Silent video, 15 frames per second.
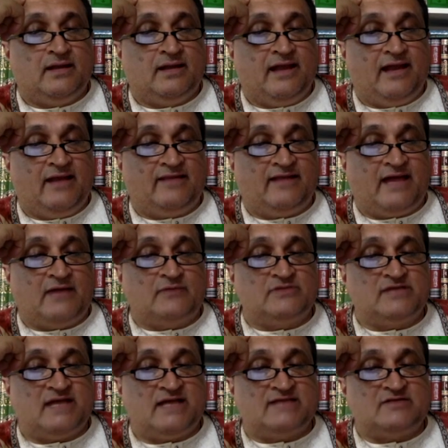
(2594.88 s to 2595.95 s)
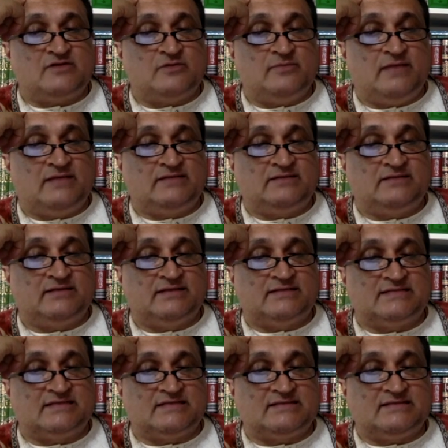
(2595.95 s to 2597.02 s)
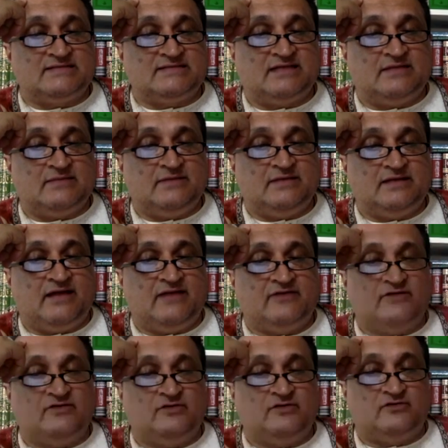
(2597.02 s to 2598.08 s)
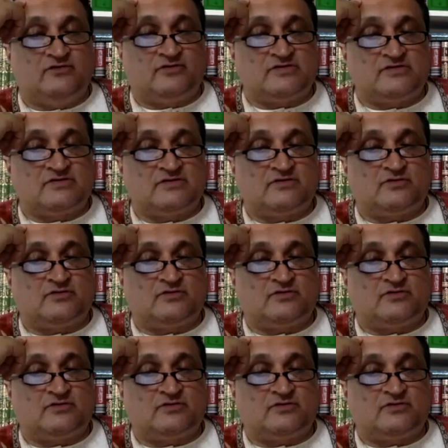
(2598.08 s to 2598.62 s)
And that which has no mental existence can be neither universal,